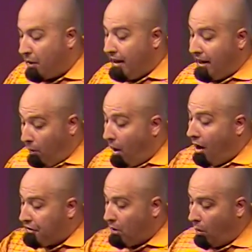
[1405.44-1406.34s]
or it'll
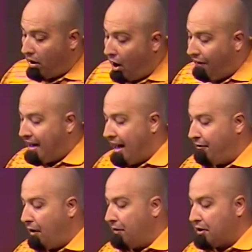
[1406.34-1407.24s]
also work on the
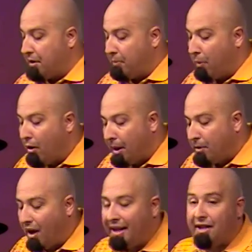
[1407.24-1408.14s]
iPhone, there's a program
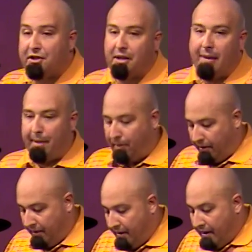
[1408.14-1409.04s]
called
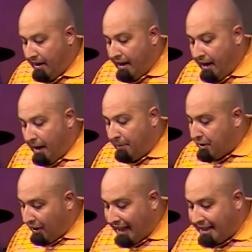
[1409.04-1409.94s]
Instamapper. Um,
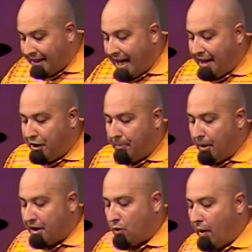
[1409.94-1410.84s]
there's a link to that in your
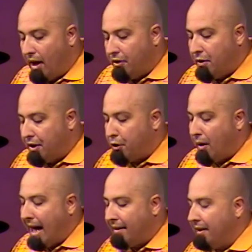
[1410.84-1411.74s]
book as well. You can
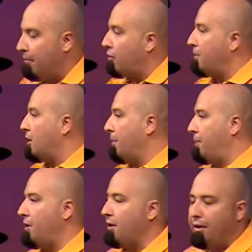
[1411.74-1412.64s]
track them from your
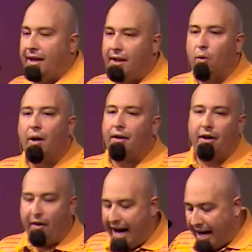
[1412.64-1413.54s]
computer anywhere
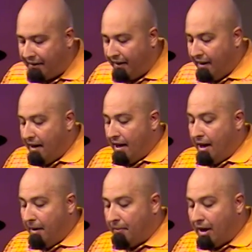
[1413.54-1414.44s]
they're at.
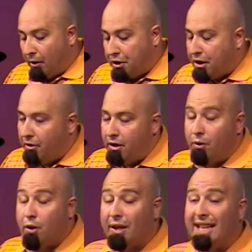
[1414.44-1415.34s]
Um, it'll show you,
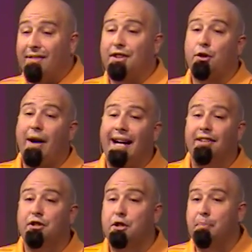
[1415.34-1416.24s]
you can even track
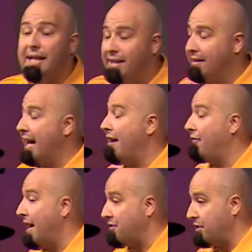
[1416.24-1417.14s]
their speed and how
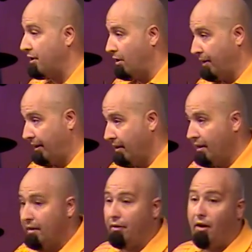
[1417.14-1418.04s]
fast they're going
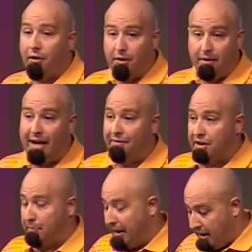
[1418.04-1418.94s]
for all you that have the
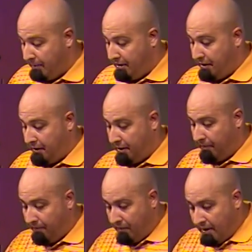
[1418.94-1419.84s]
speed demons in the group.